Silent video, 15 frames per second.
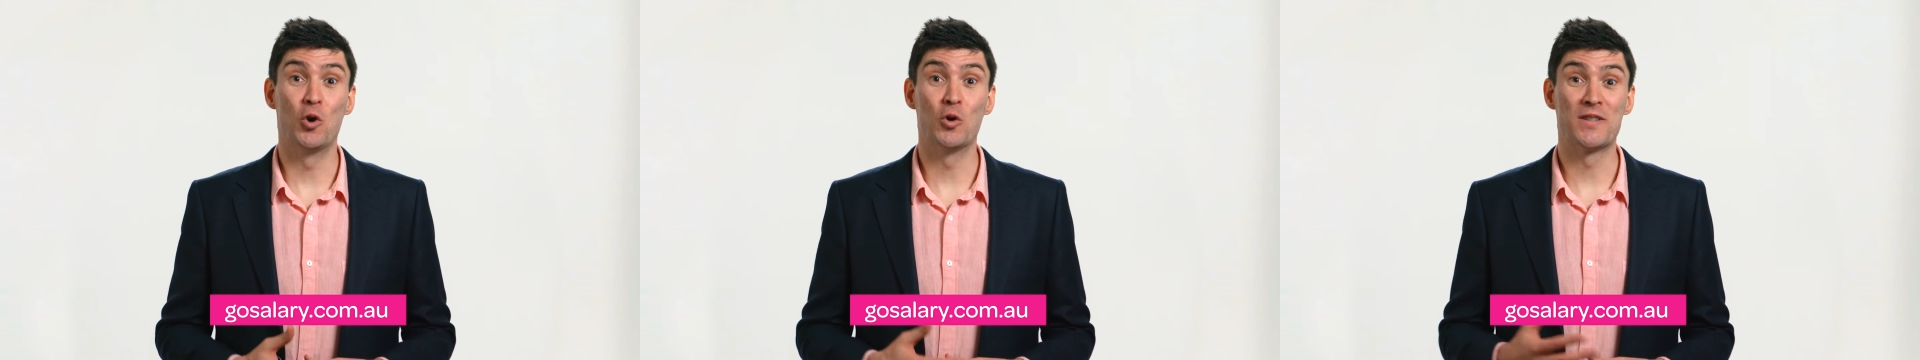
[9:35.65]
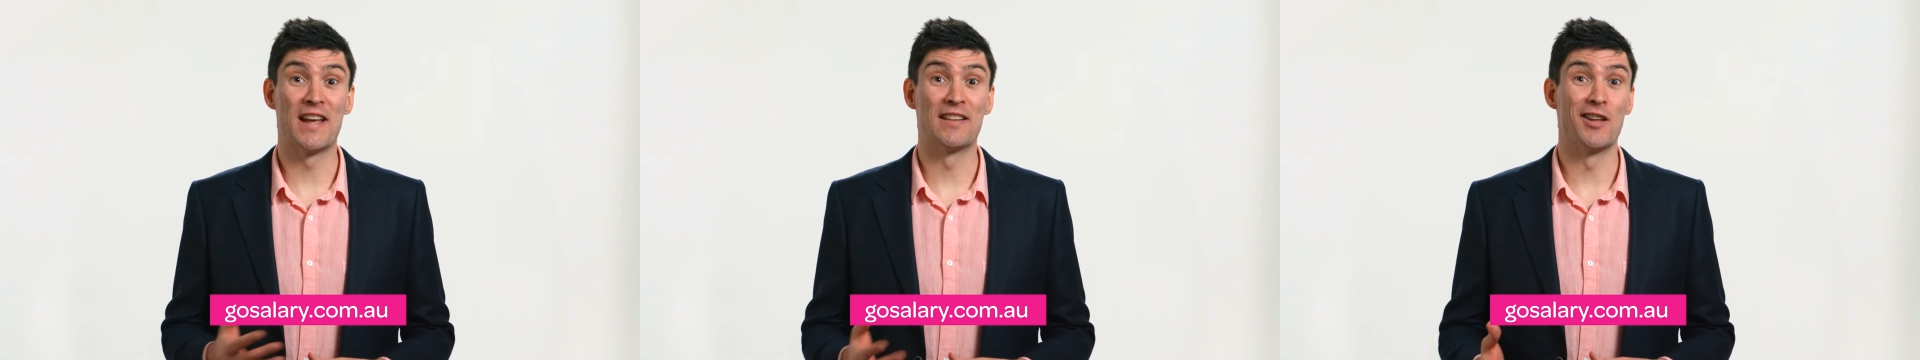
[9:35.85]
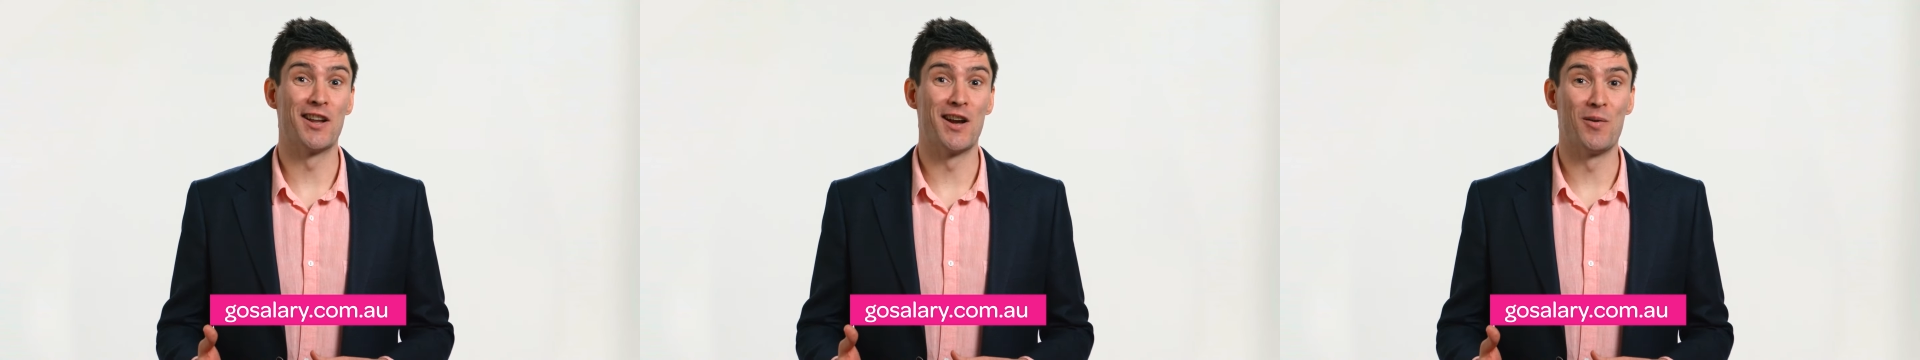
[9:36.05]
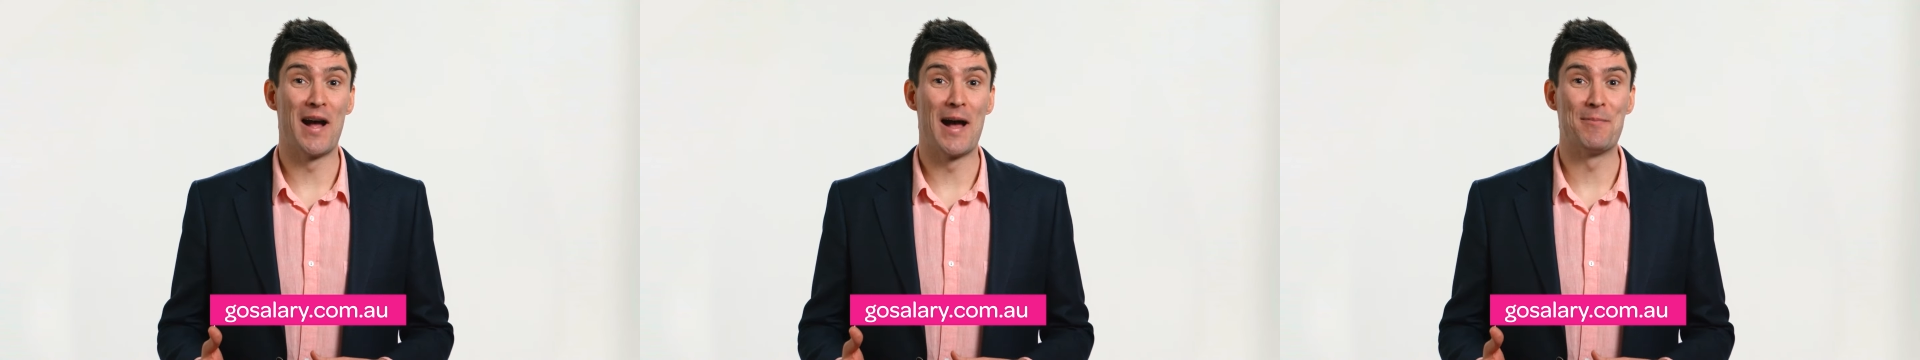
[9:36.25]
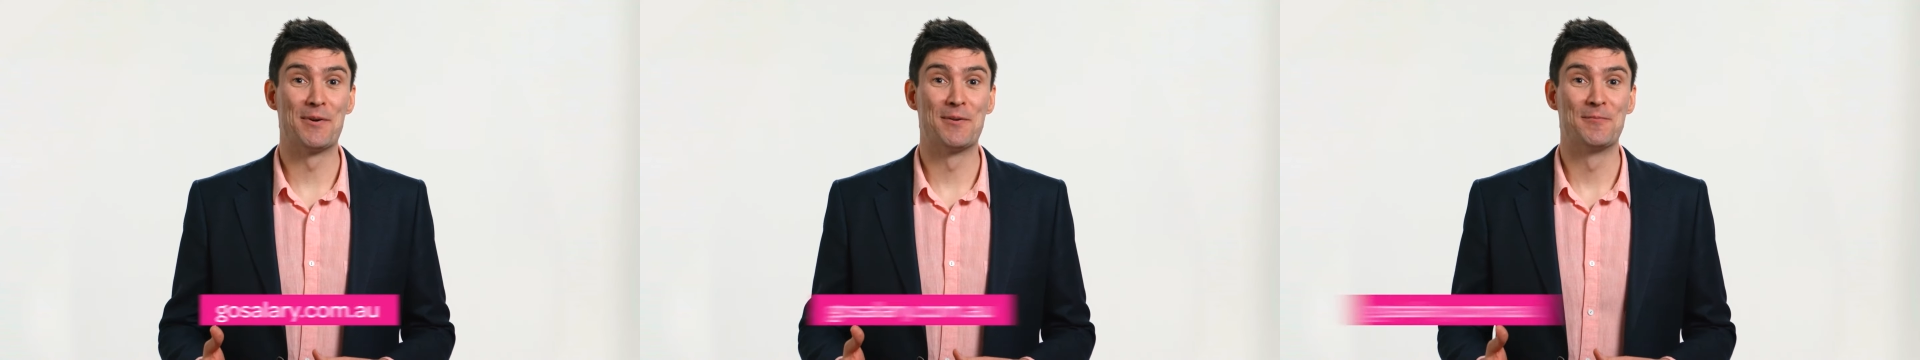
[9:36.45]
or download our
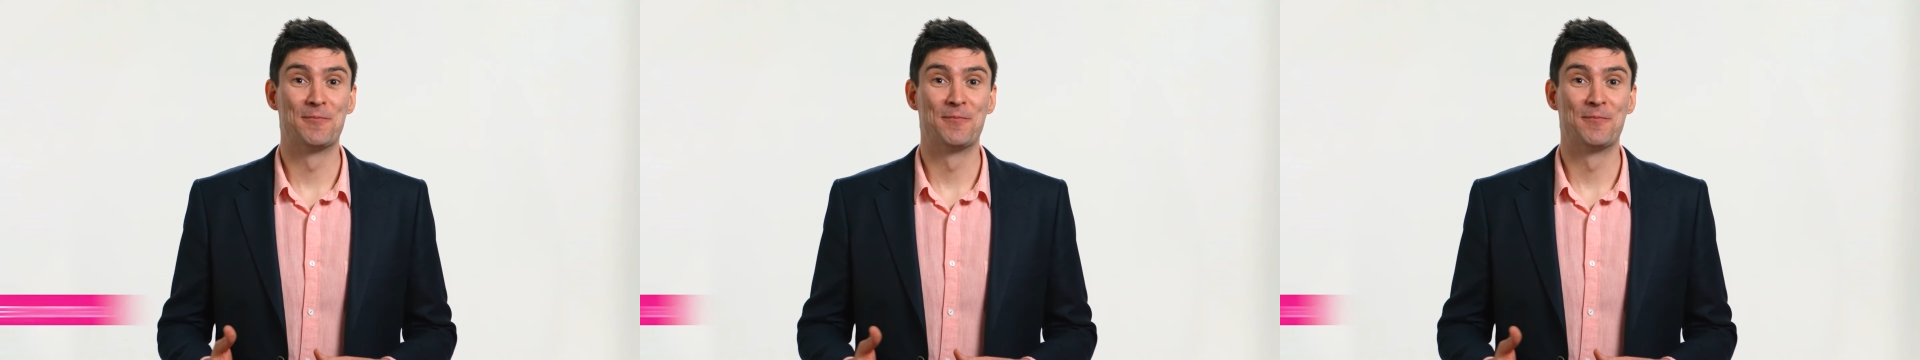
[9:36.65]
app.